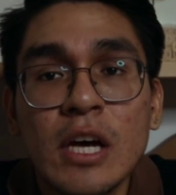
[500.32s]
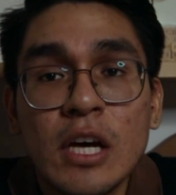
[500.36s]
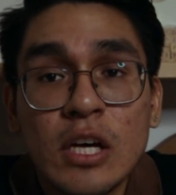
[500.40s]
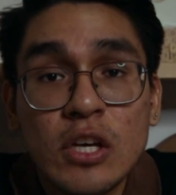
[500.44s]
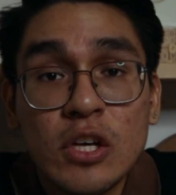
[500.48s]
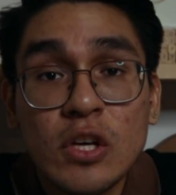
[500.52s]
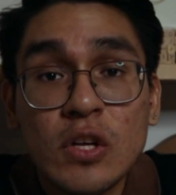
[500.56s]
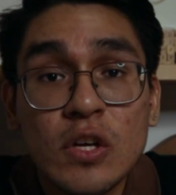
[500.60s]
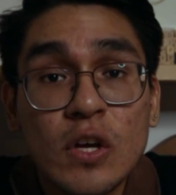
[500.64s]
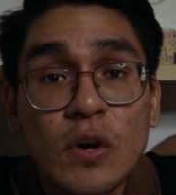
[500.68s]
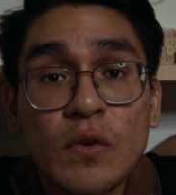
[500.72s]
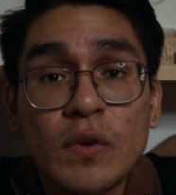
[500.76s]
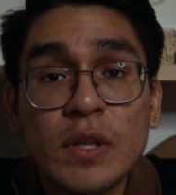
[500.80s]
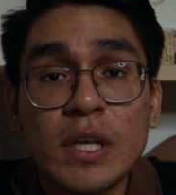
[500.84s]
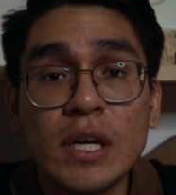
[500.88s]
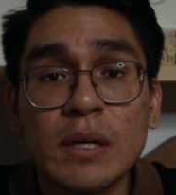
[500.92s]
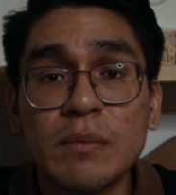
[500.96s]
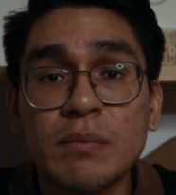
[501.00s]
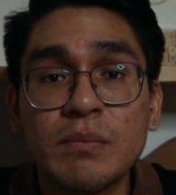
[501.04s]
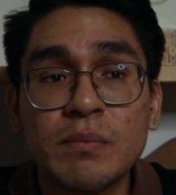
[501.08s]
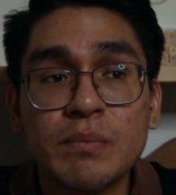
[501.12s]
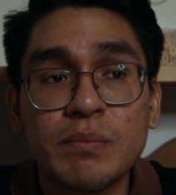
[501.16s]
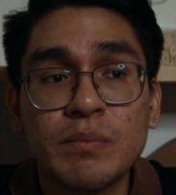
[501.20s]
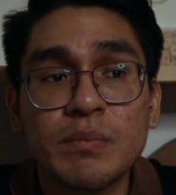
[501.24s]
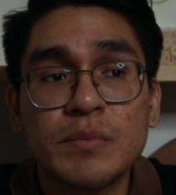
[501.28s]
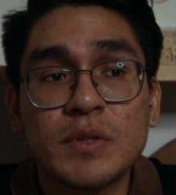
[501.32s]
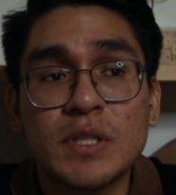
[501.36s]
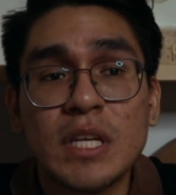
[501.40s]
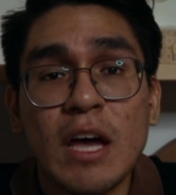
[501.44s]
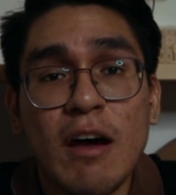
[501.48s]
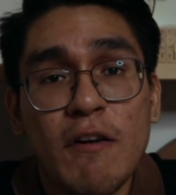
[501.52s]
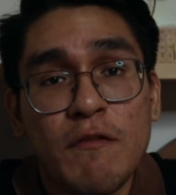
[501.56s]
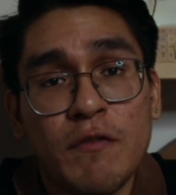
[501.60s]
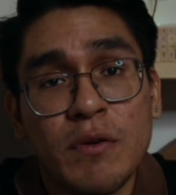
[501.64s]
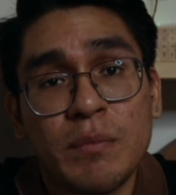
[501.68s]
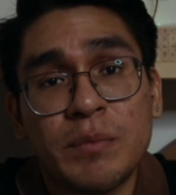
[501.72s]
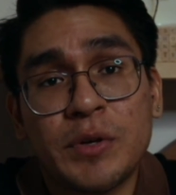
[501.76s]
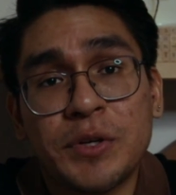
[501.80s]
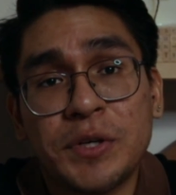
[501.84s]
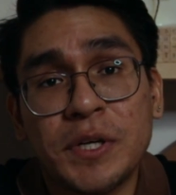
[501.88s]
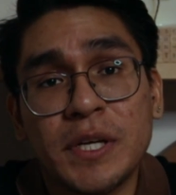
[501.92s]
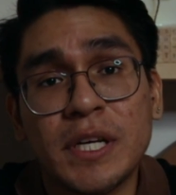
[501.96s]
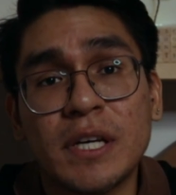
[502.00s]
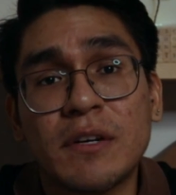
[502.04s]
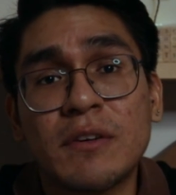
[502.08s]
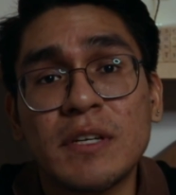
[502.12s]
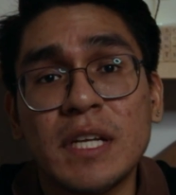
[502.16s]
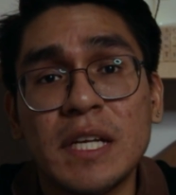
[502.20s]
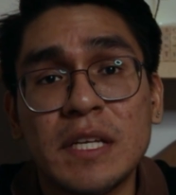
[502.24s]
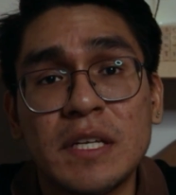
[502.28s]
You know that South
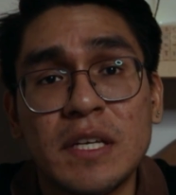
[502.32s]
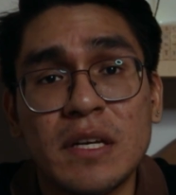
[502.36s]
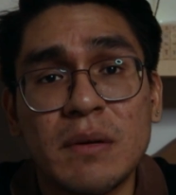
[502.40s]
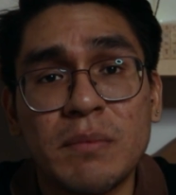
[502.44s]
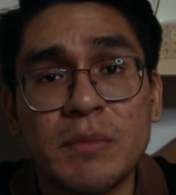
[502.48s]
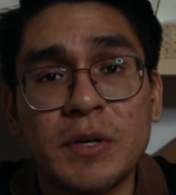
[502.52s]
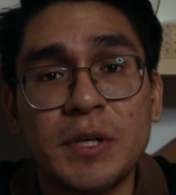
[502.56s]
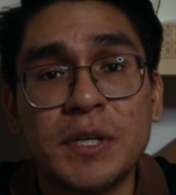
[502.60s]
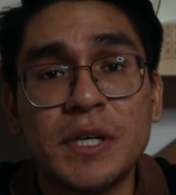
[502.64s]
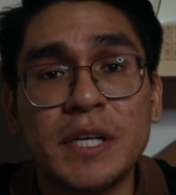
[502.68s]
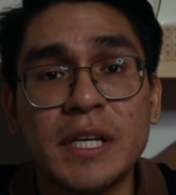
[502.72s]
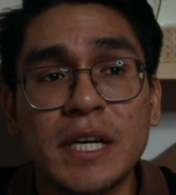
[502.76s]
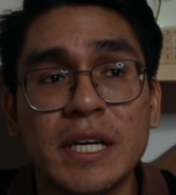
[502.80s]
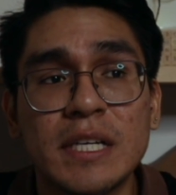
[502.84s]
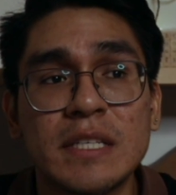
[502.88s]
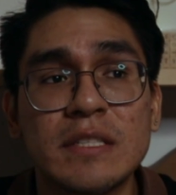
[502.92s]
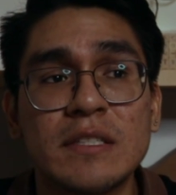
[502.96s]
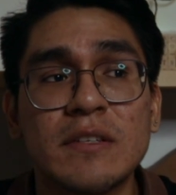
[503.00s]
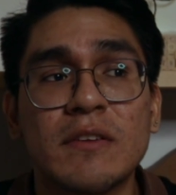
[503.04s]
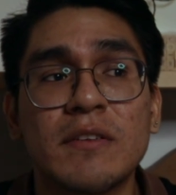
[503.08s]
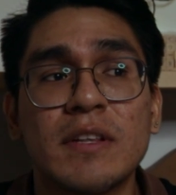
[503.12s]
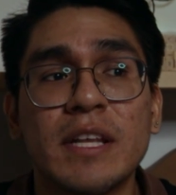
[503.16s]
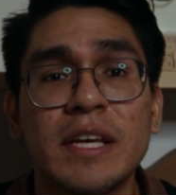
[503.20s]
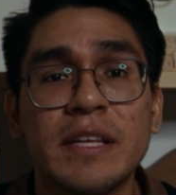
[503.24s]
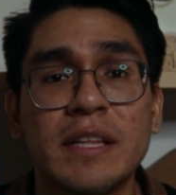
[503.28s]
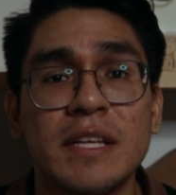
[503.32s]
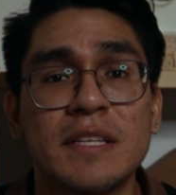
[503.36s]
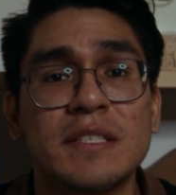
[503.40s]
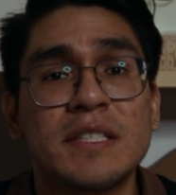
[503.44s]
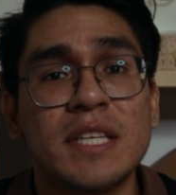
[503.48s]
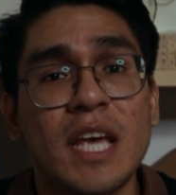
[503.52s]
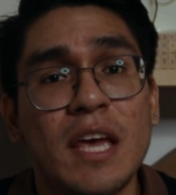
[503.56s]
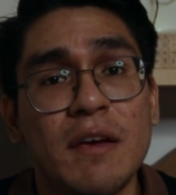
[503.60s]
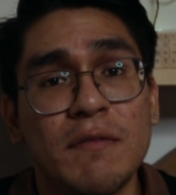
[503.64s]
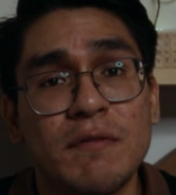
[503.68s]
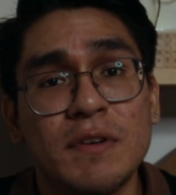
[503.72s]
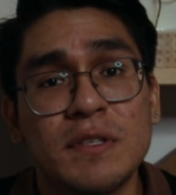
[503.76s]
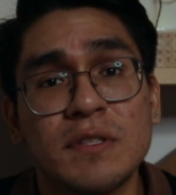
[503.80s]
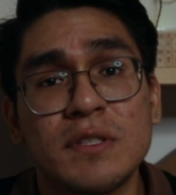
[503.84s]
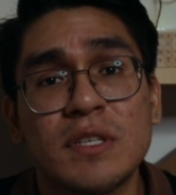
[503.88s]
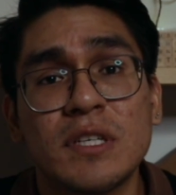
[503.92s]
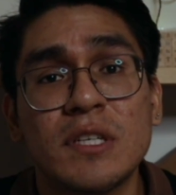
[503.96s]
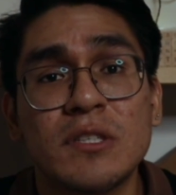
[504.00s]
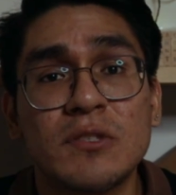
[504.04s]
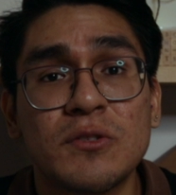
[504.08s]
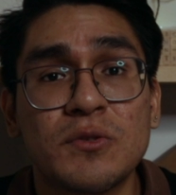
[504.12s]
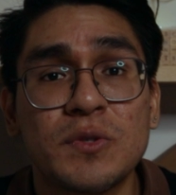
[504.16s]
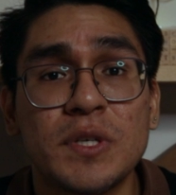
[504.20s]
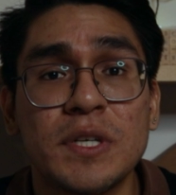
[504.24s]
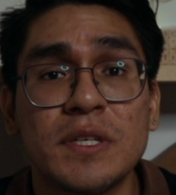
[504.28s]
America or Latin America is not like the safest
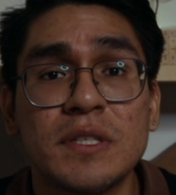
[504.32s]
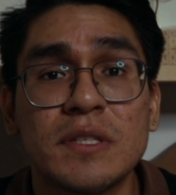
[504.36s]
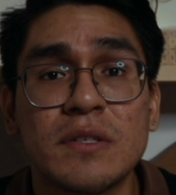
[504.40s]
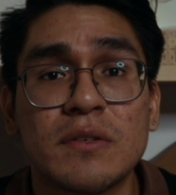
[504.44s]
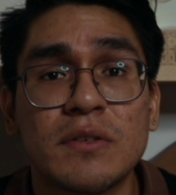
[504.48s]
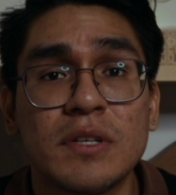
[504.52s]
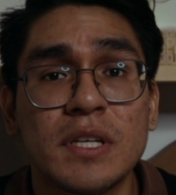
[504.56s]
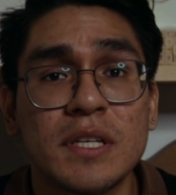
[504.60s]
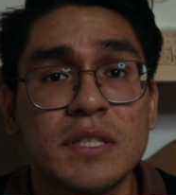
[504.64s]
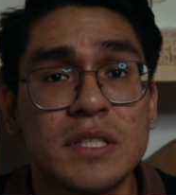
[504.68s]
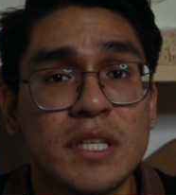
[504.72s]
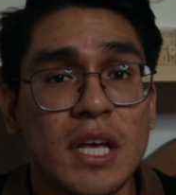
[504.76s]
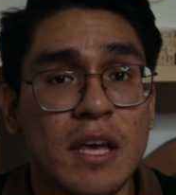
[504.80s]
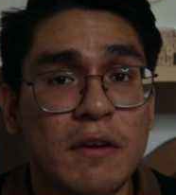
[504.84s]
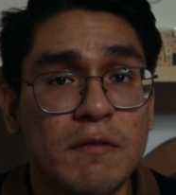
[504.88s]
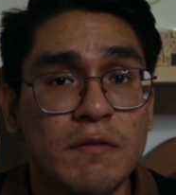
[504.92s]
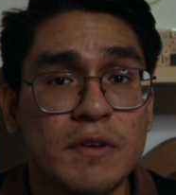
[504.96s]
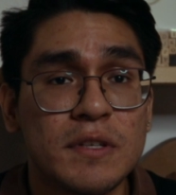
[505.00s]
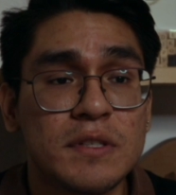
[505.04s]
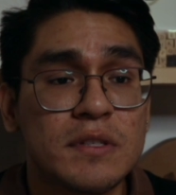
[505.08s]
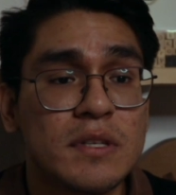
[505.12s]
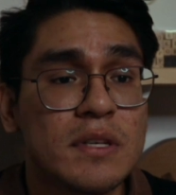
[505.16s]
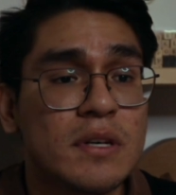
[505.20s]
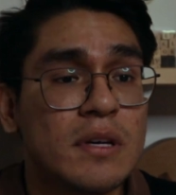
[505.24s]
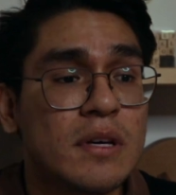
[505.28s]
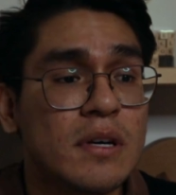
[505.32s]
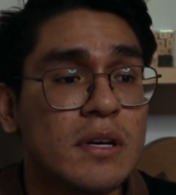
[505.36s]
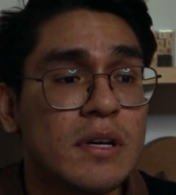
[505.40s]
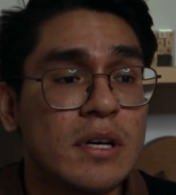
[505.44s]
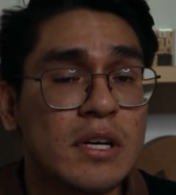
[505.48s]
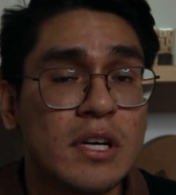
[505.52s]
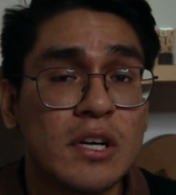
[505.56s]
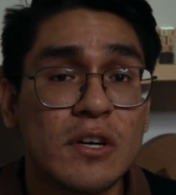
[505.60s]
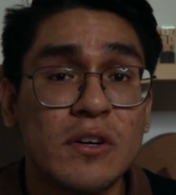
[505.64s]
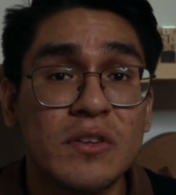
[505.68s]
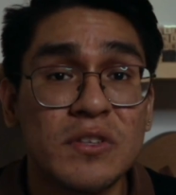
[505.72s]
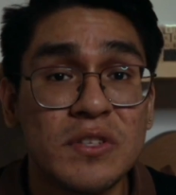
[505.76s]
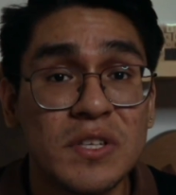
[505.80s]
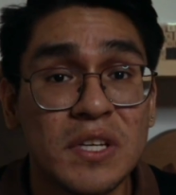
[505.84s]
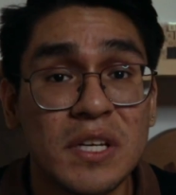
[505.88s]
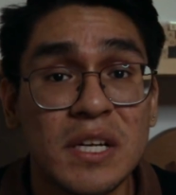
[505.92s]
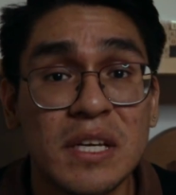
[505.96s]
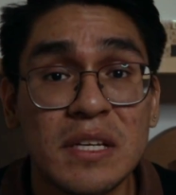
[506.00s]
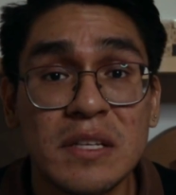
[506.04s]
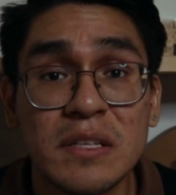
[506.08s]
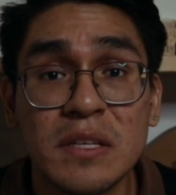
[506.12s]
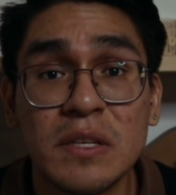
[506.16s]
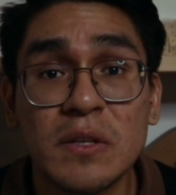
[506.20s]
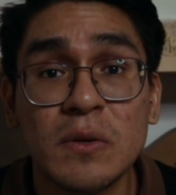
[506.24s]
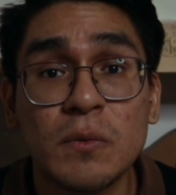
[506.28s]
countries or the safest
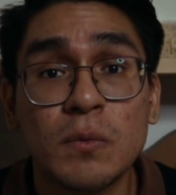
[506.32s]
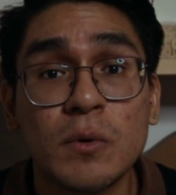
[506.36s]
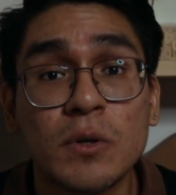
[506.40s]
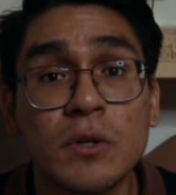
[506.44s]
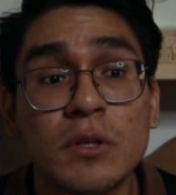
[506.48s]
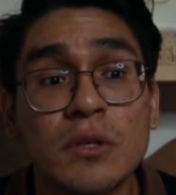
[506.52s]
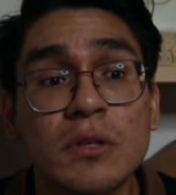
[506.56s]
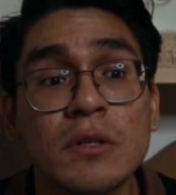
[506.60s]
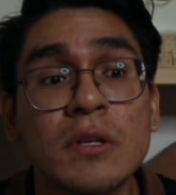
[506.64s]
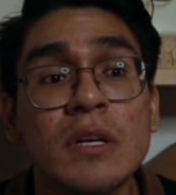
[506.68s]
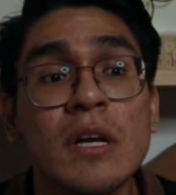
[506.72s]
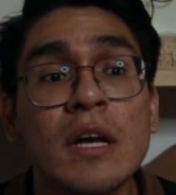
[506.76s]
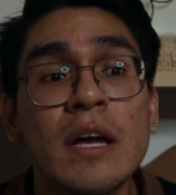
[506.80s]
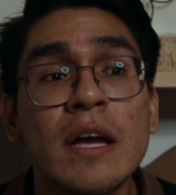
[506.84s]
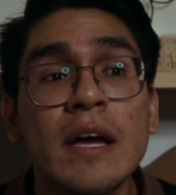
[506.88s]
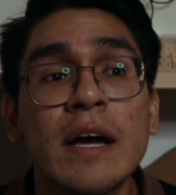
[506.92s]
continent in the world.